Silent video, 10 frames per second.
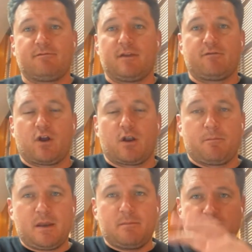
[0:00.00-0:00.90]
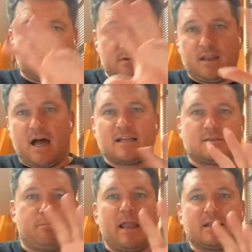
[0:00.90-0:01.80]
they've got a pretty much
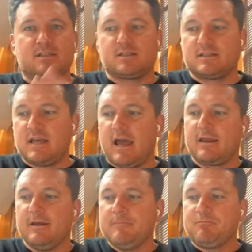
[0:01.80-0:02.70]
nice balanced attack